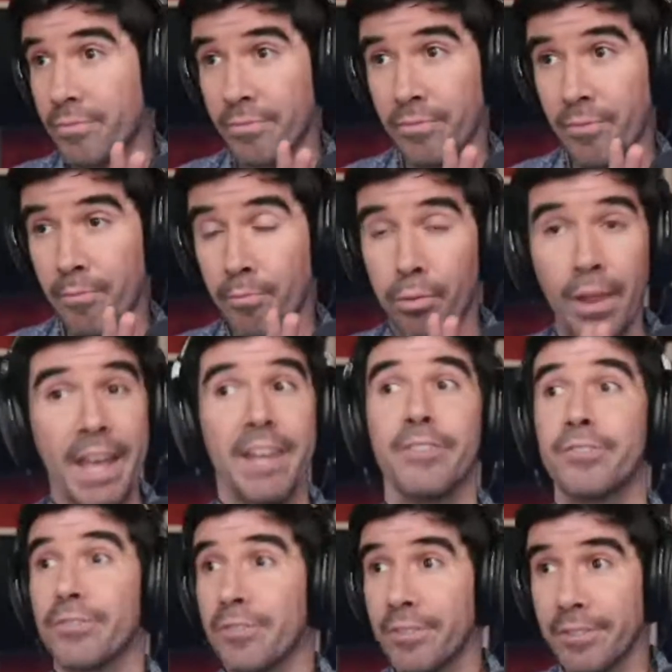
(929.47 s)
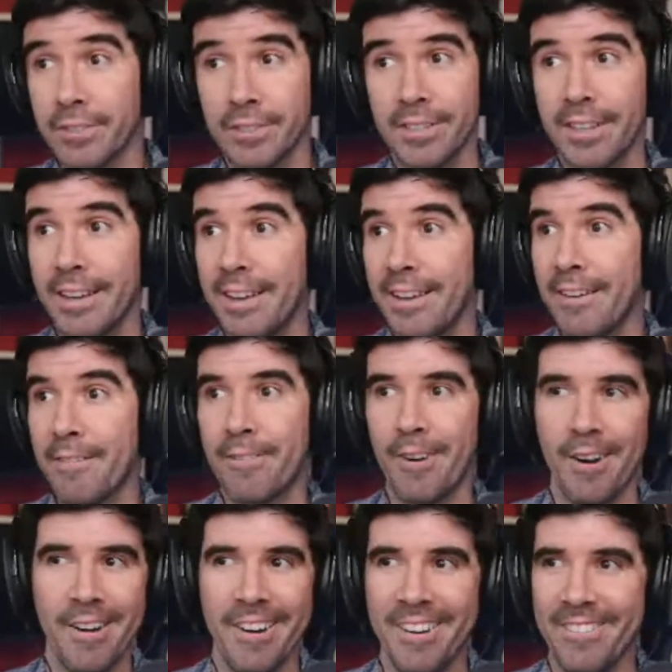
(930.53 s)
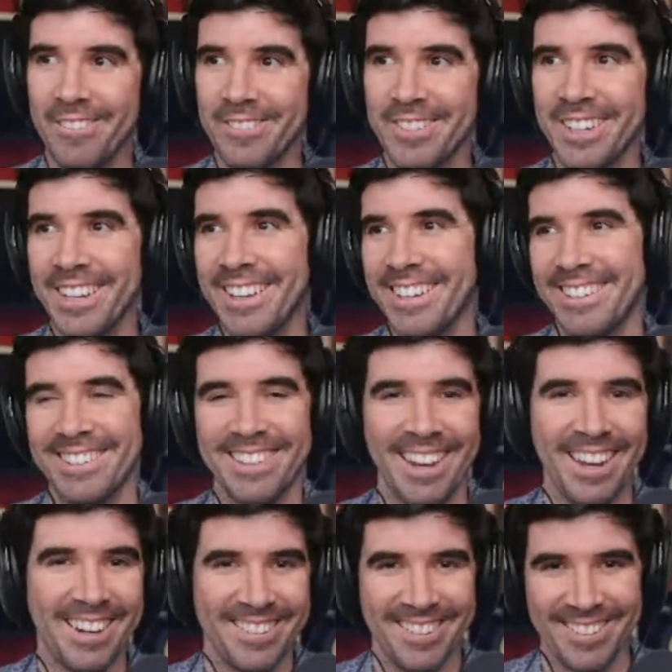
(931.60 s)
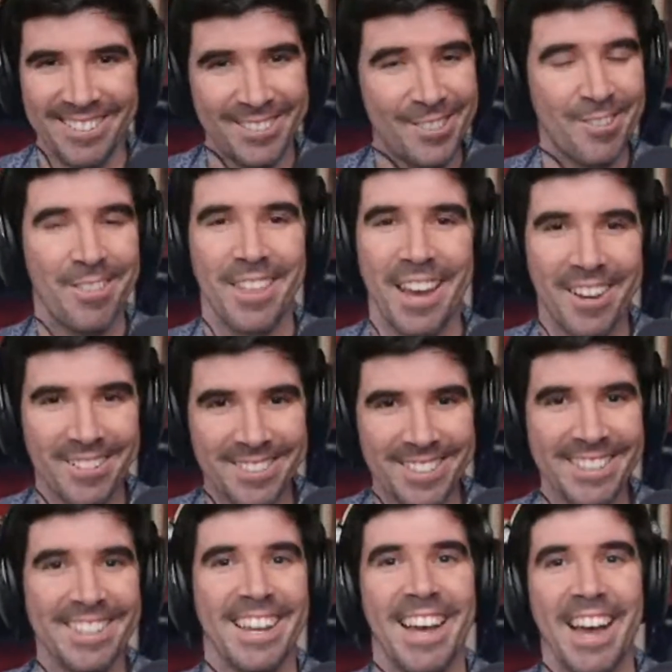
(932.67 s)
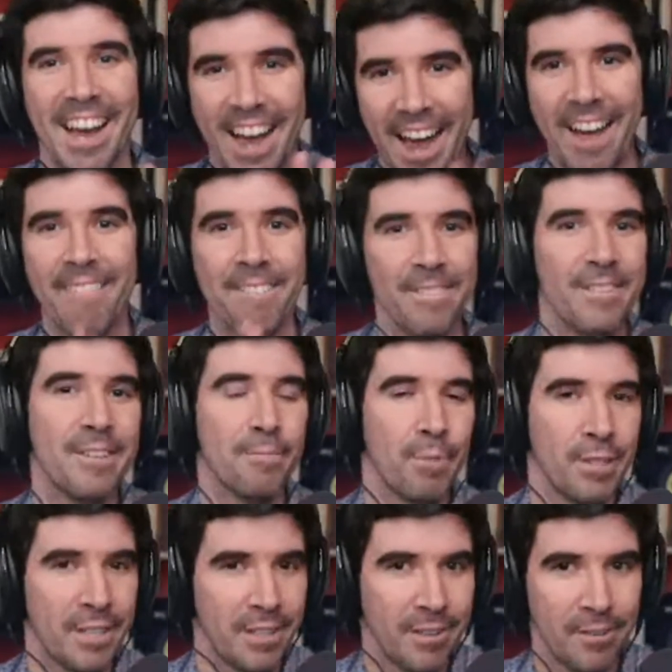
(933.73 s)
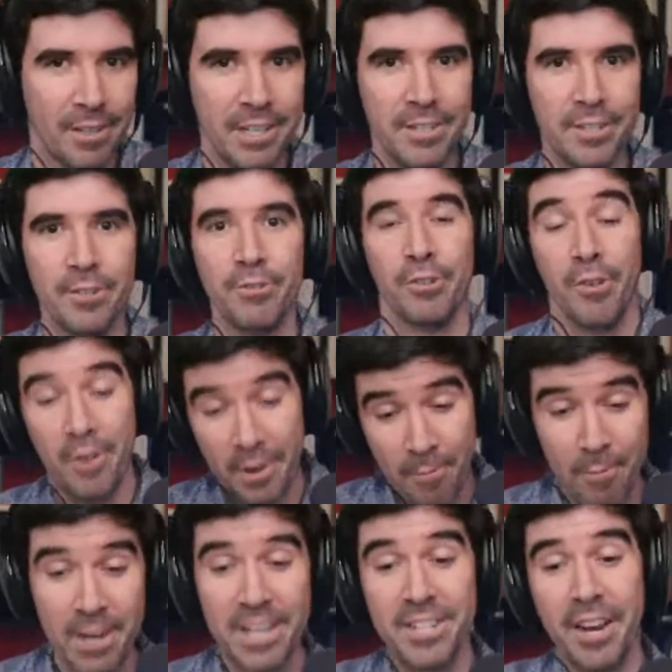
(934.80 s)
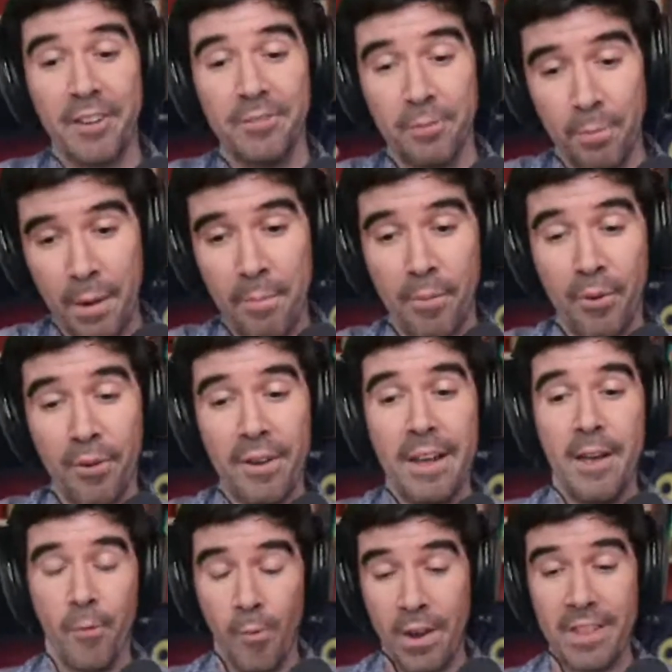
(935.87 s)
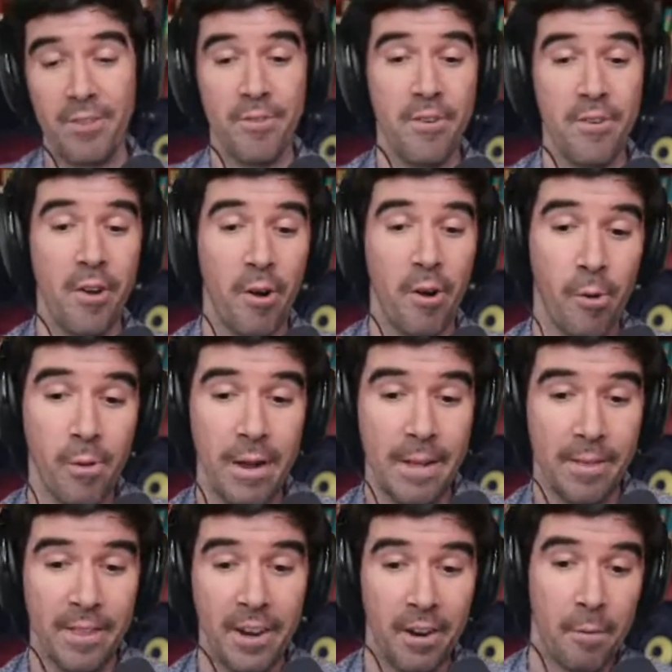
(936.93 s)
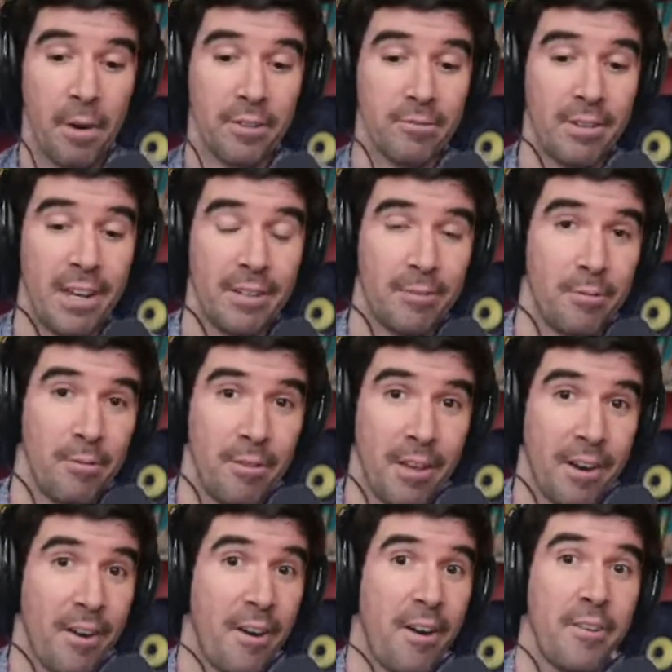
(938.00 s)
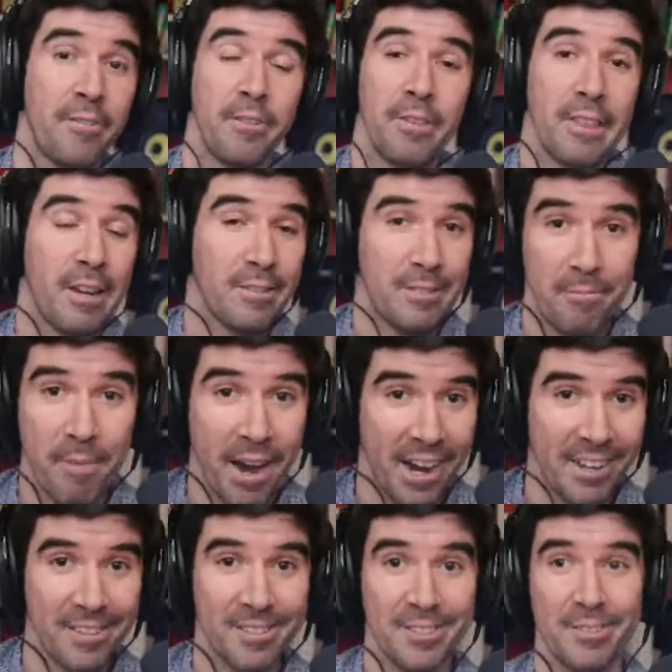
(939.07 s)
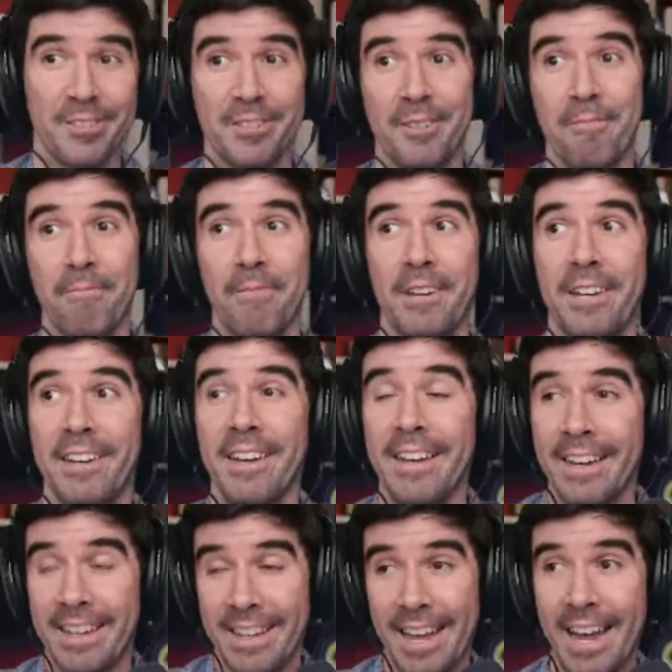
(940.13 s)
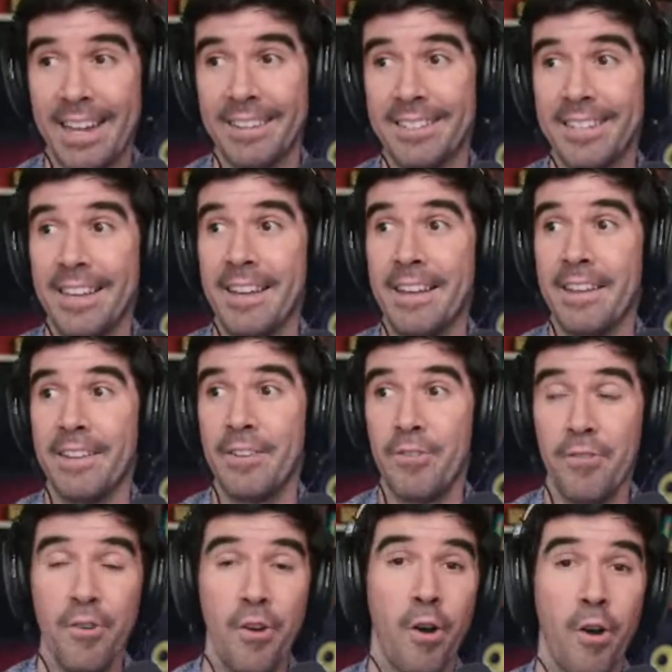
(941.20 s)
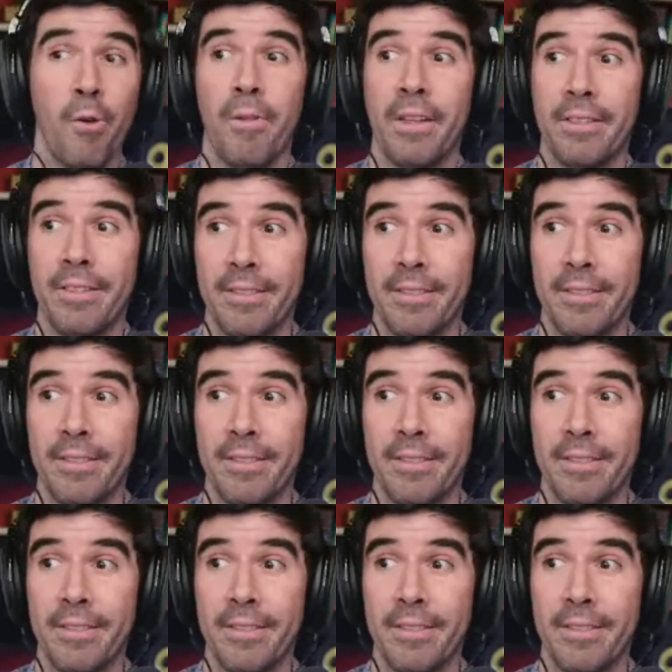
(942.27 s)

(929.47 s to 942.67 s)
Blazers from I don't know 2000 have this particular issue. So you could reach out to people when they're about to get to that 100,000 miles or something, that that